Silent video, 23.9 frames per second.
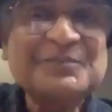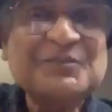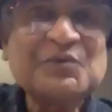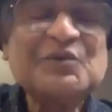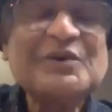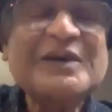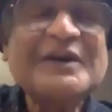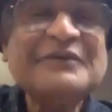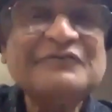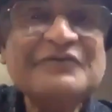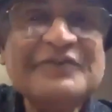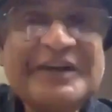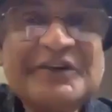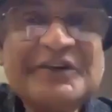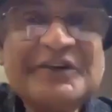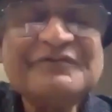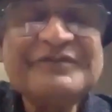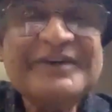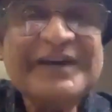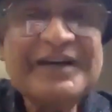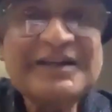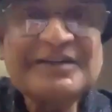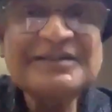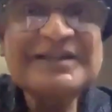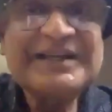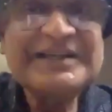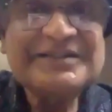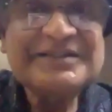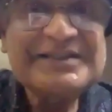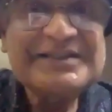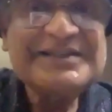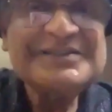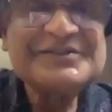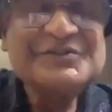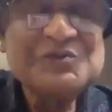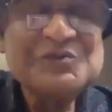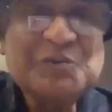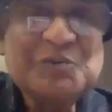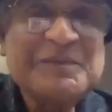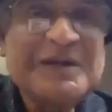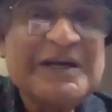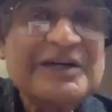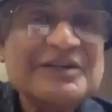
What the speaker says: We have verified that yes, two